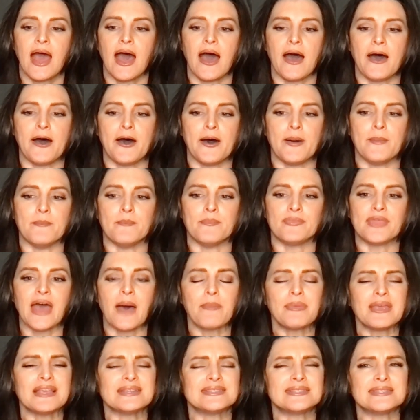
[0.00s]
That
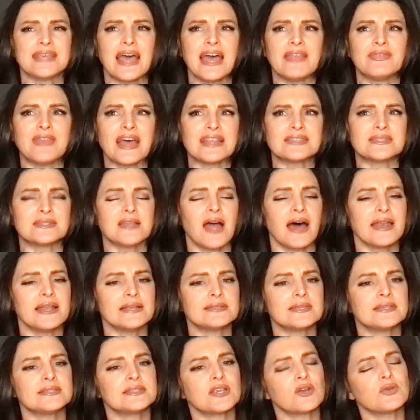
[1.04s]
being said, that's not
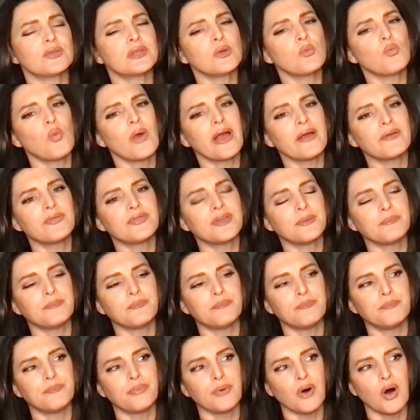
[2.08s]
necessarily where the
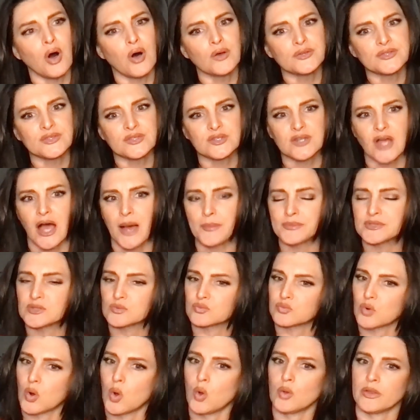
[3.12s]
ball stops
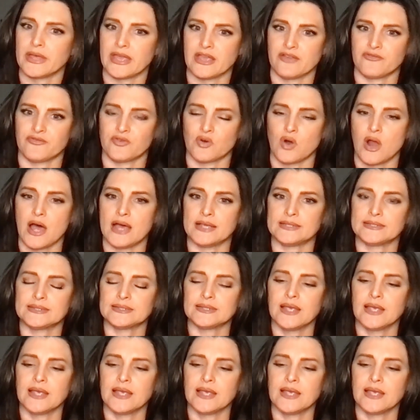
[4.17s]
rolling for us.